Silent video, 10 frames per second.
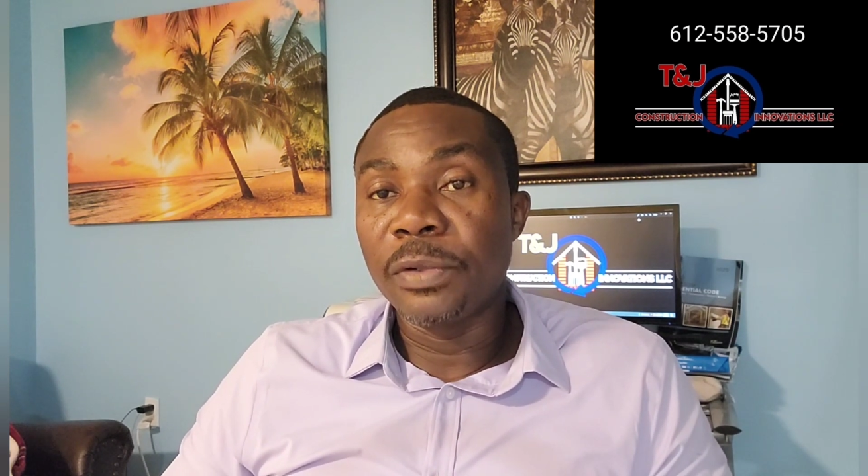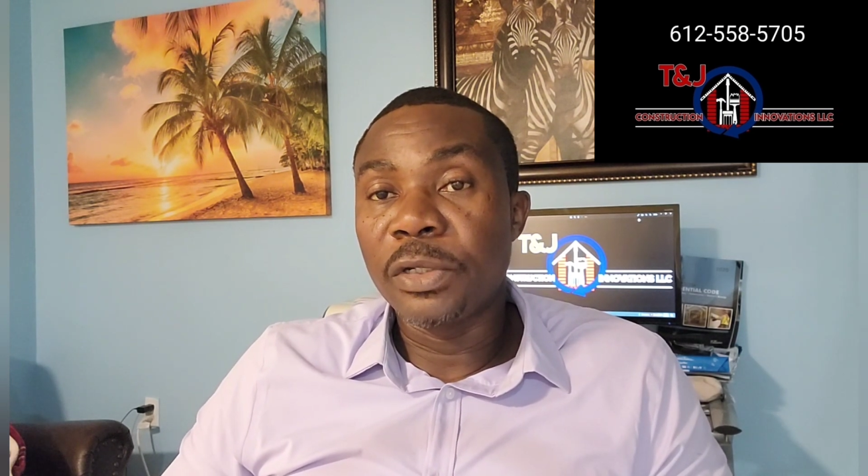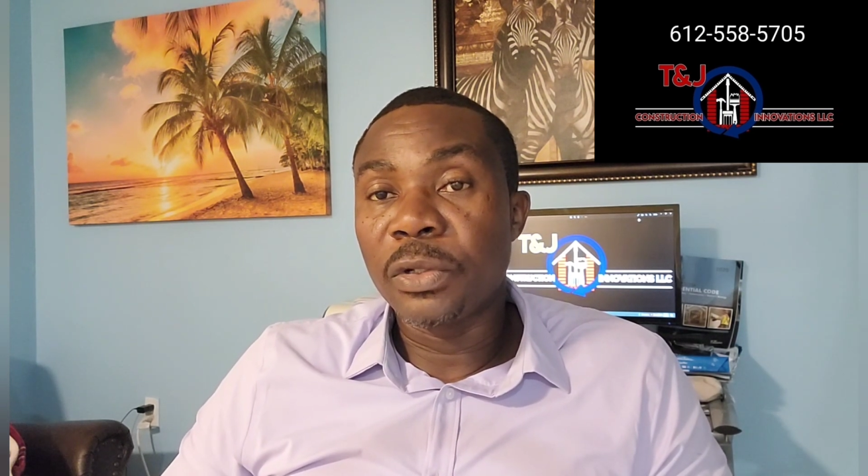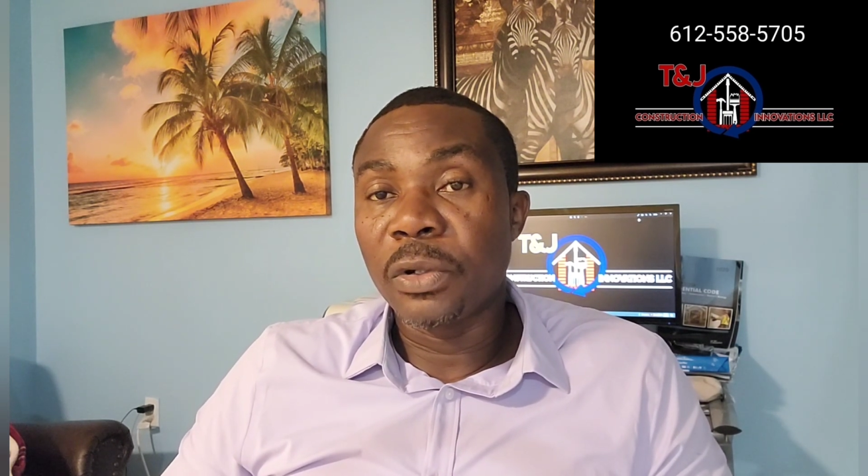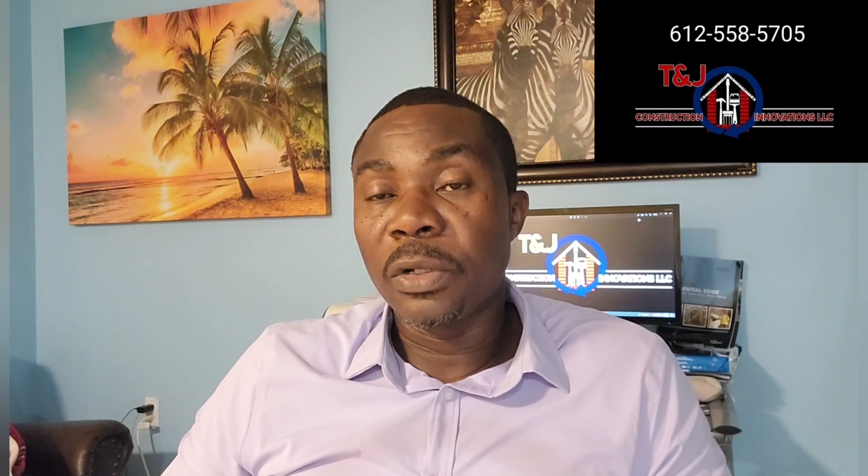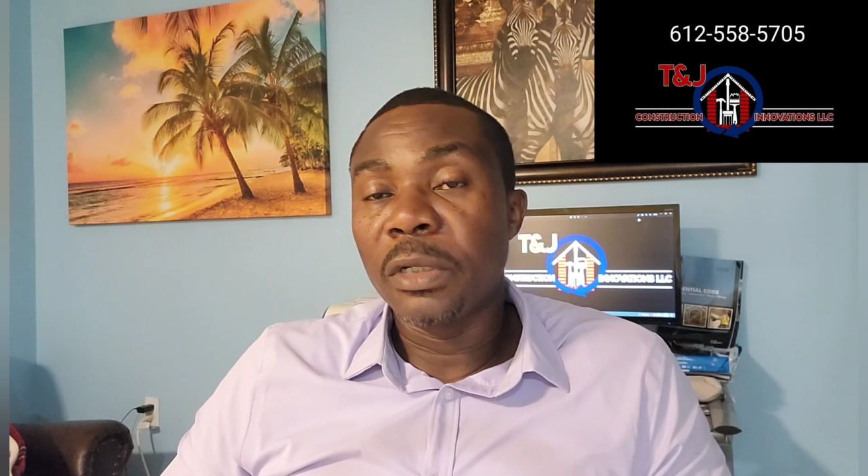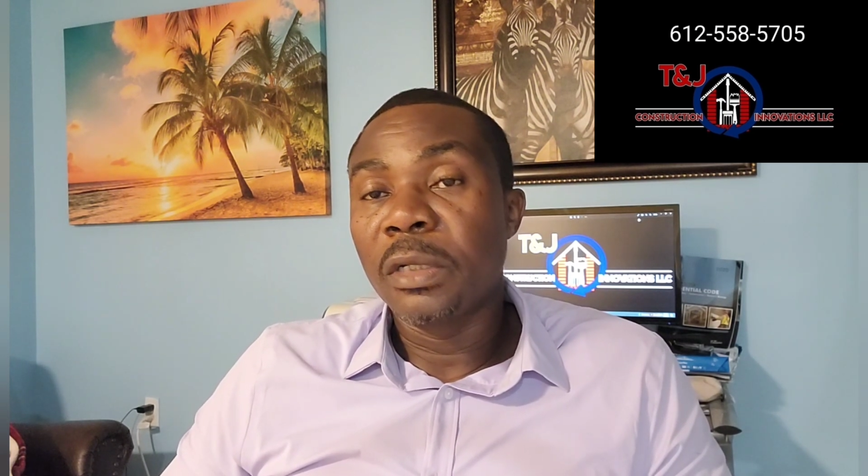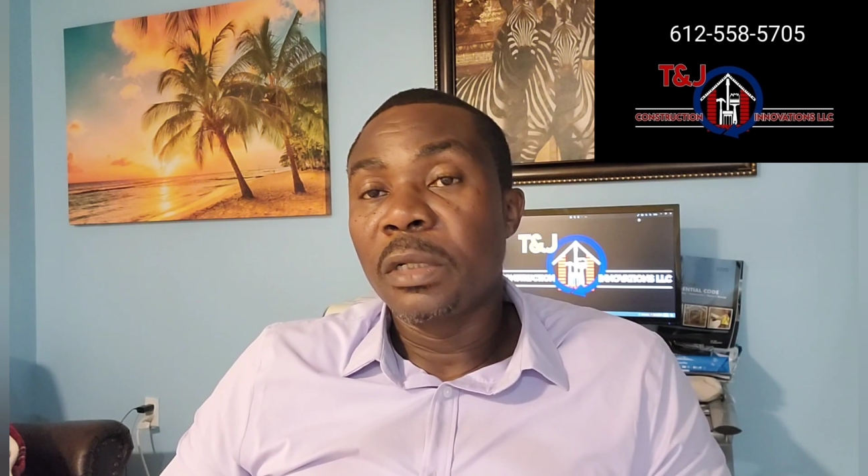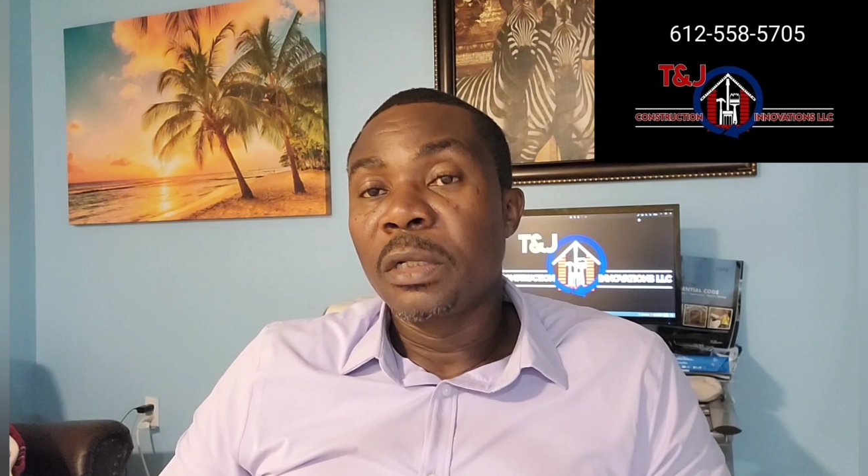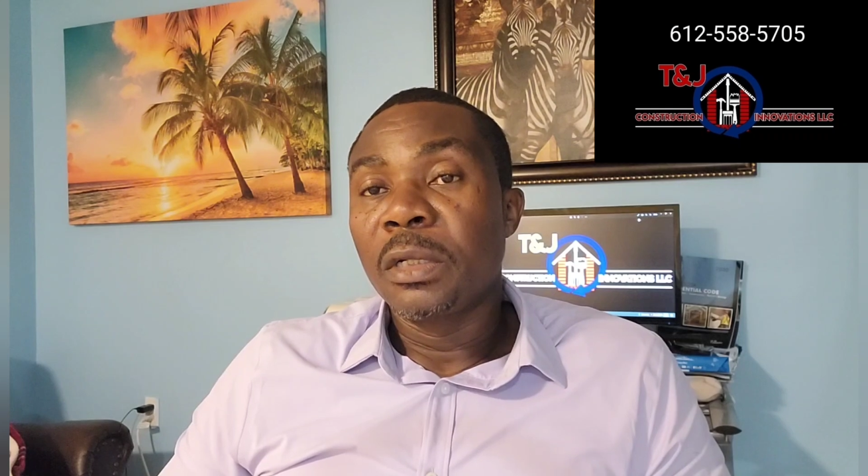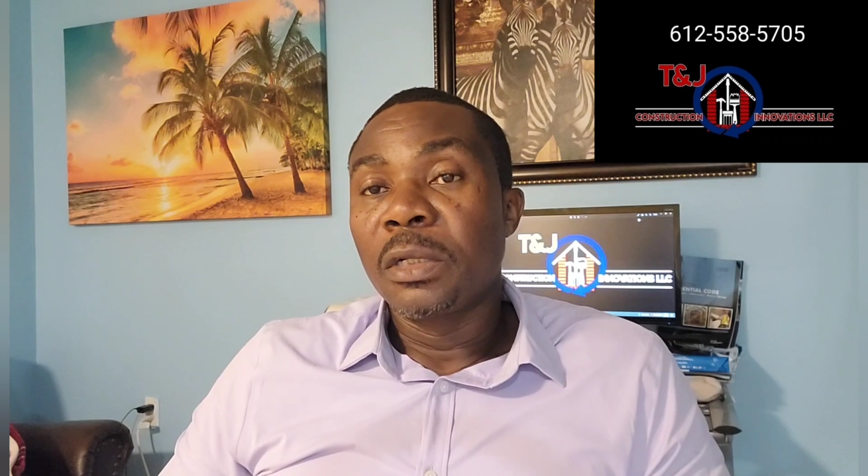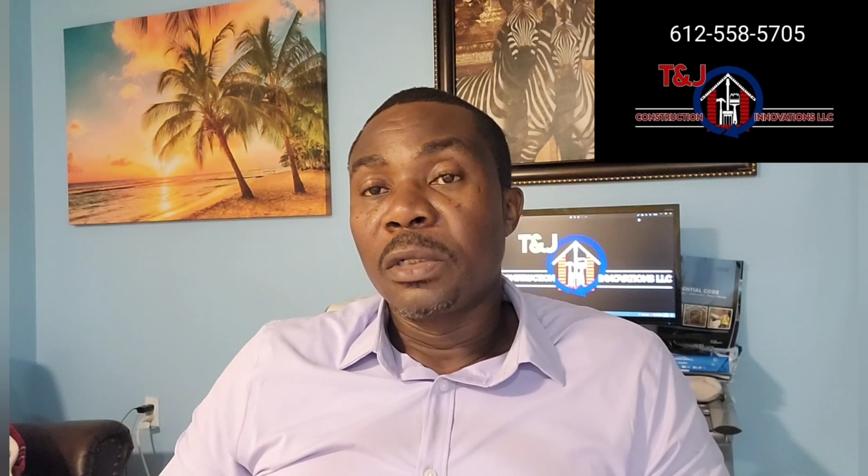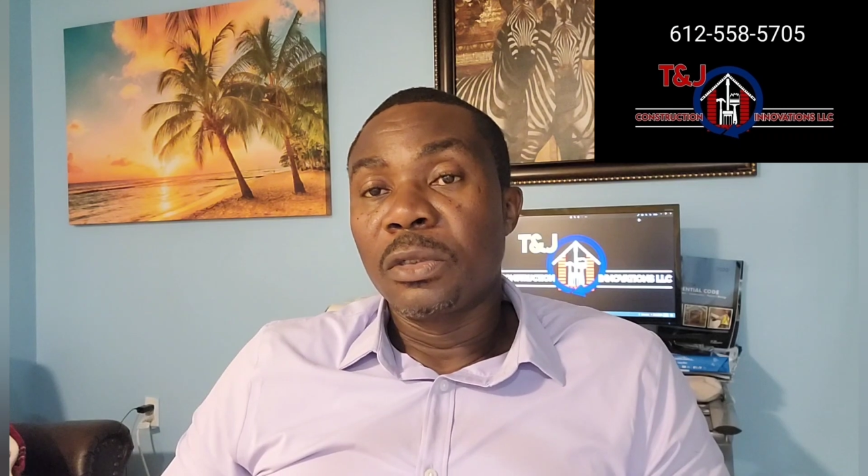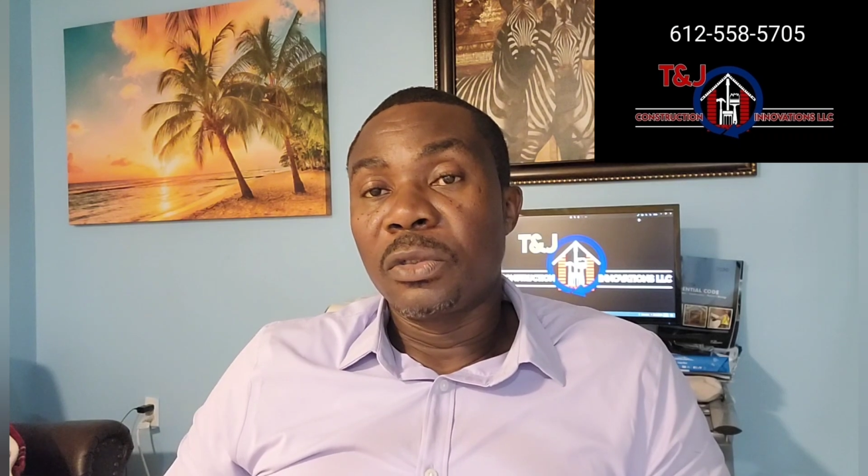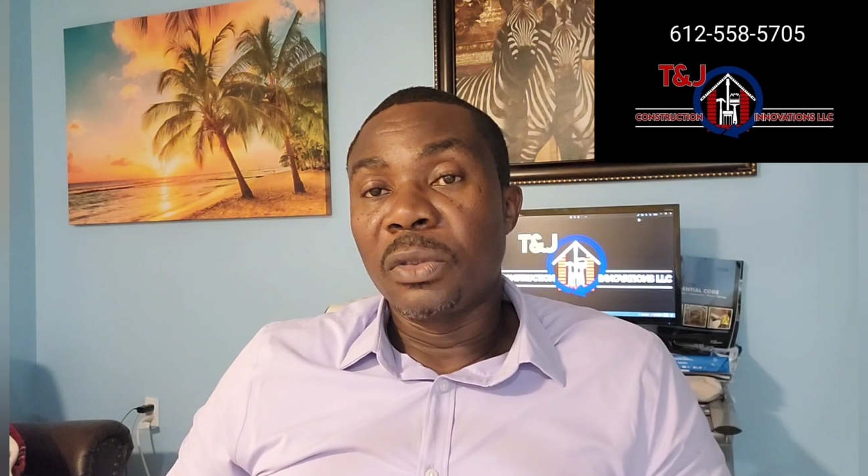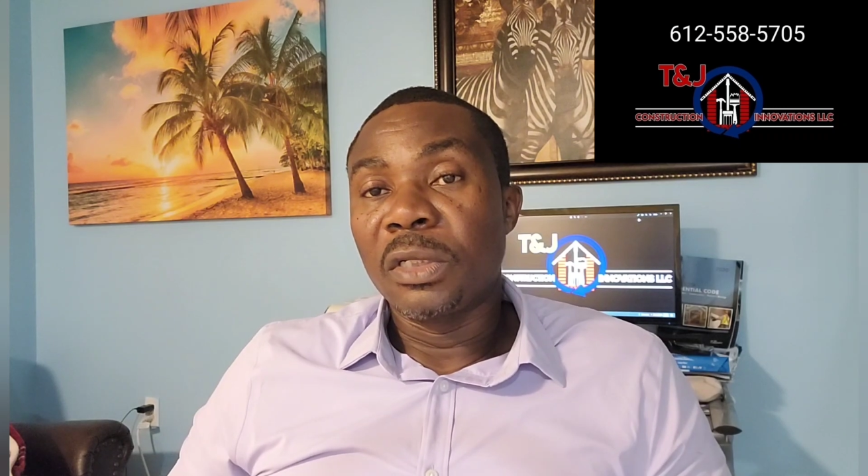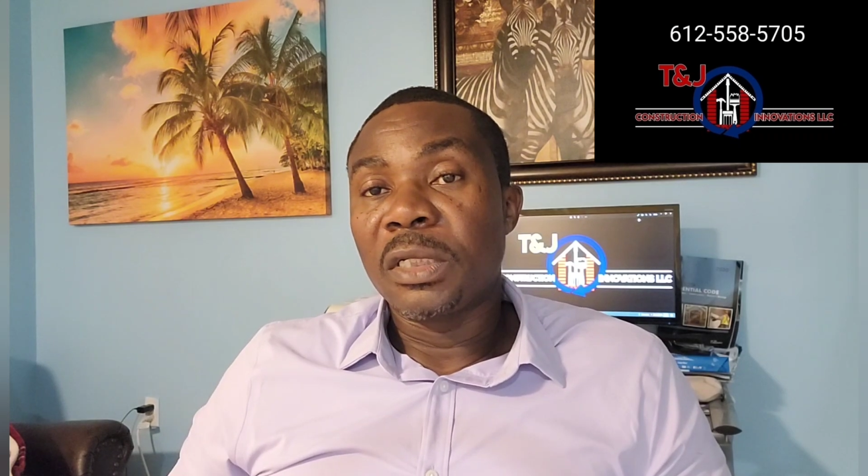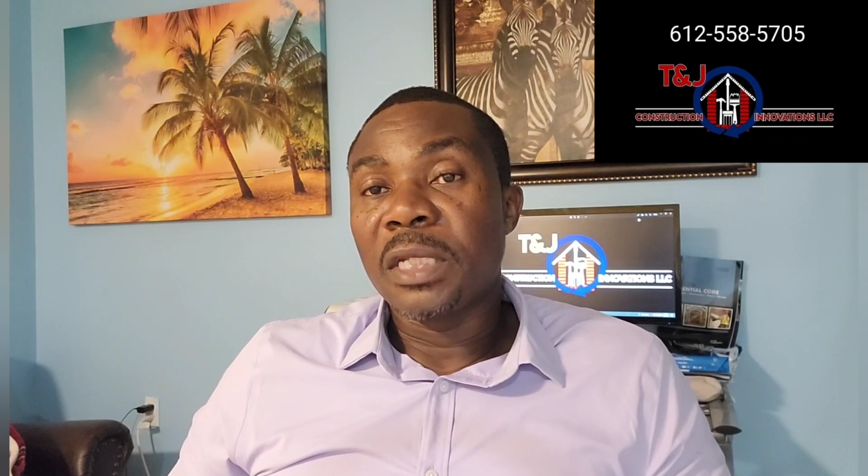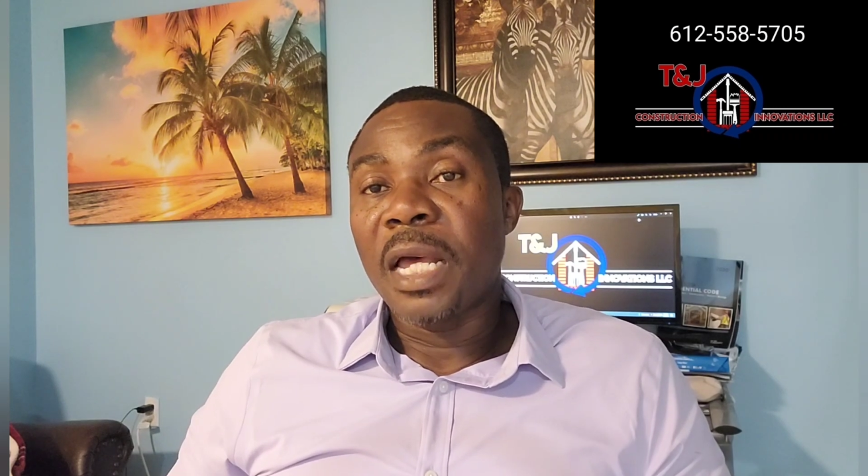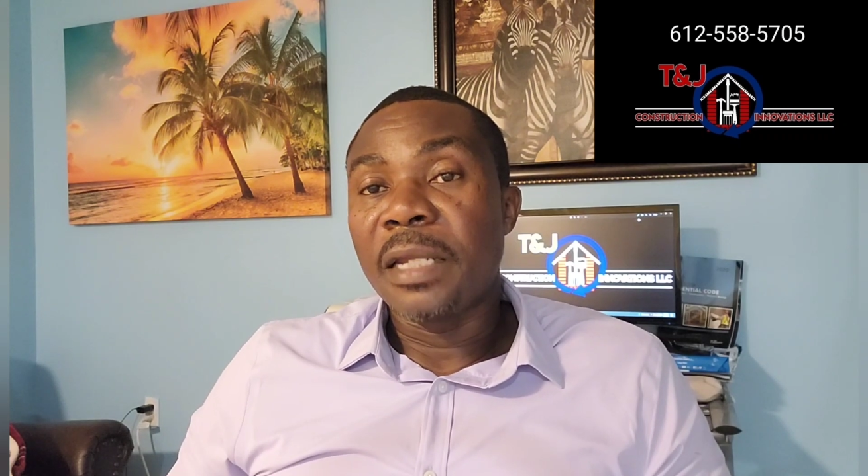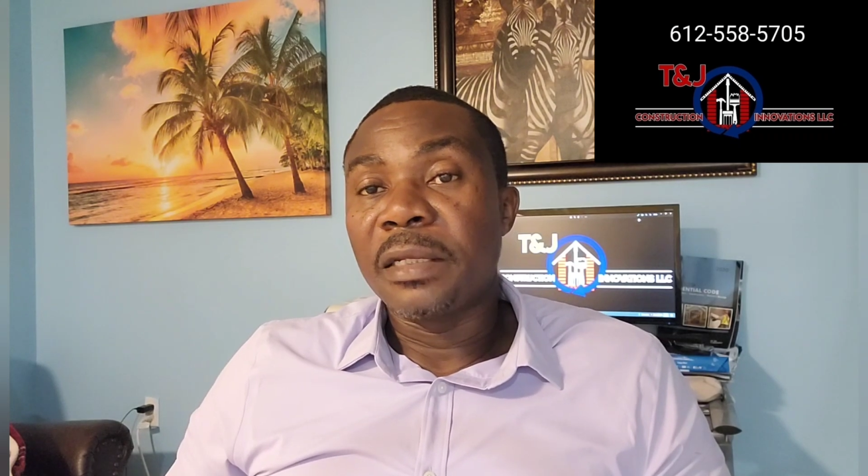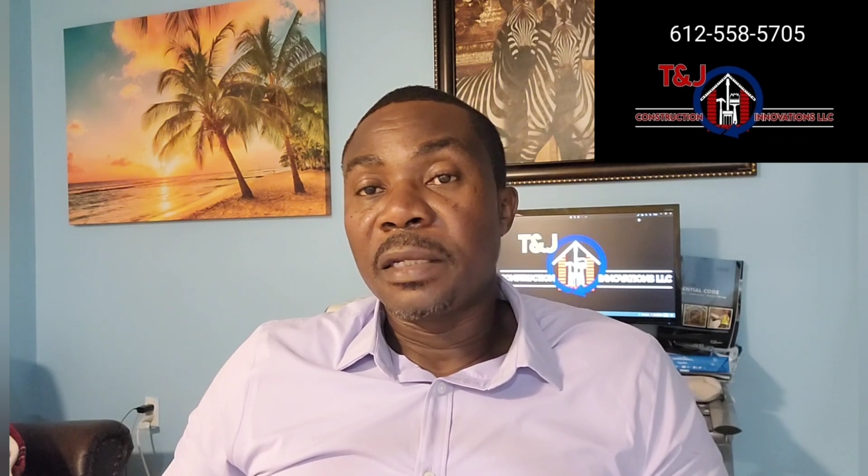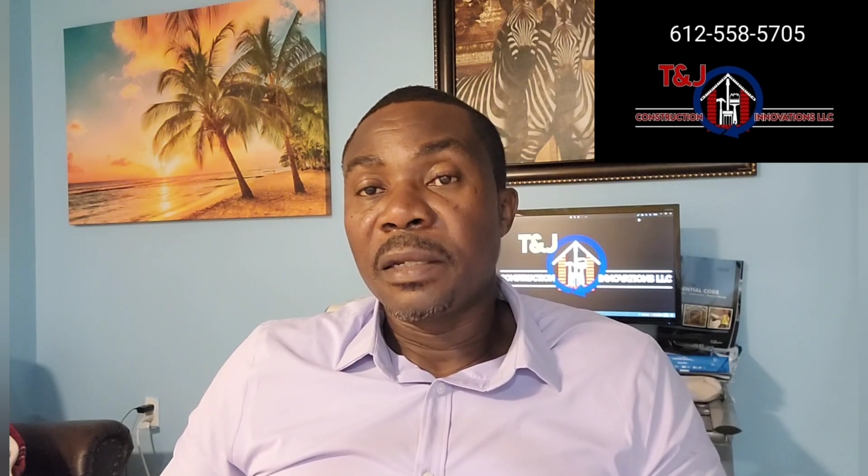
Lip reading: soil to the site